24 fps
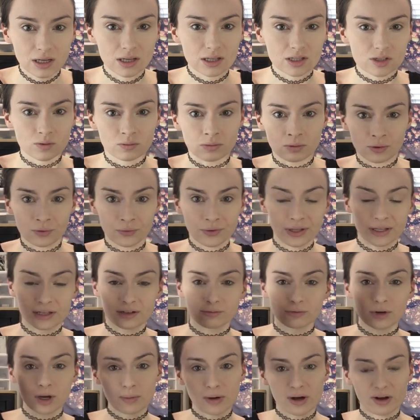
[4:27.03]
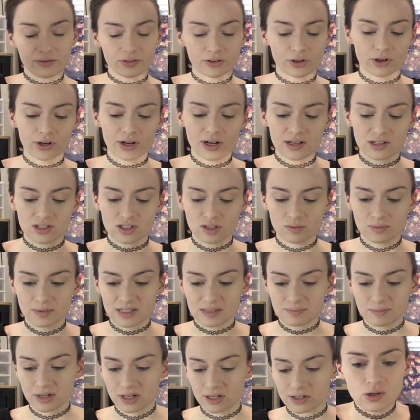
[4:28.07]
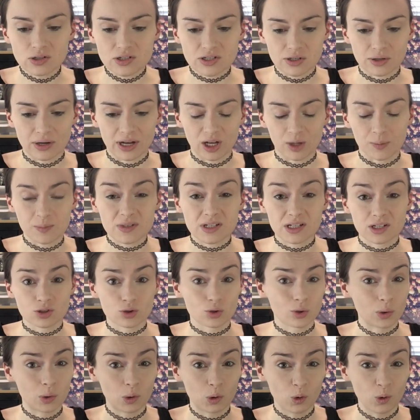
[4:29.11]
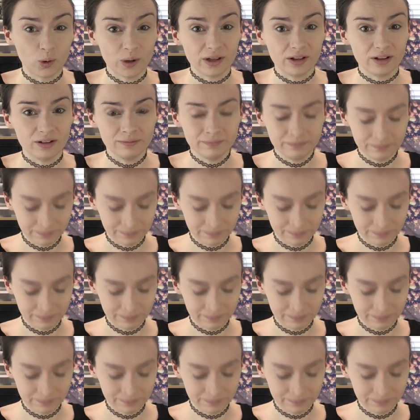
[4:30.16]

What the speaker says: so it won't like rub off on your costume as much. Also helps control oil.